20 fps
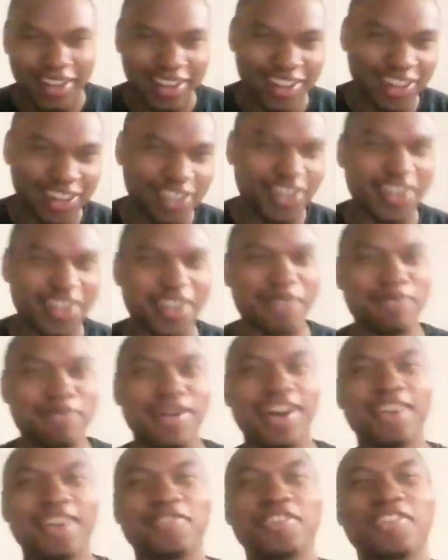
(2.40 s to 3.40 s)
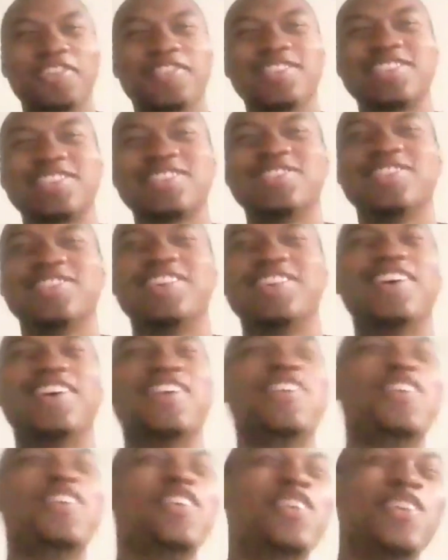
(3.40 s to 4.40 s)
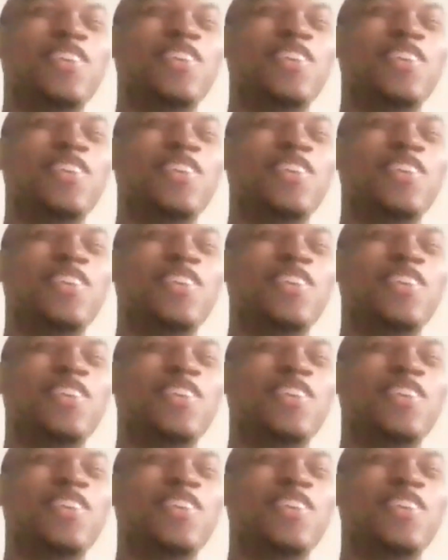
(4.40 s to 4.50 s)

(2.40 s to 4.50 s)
Hello, everybody. Welcome to a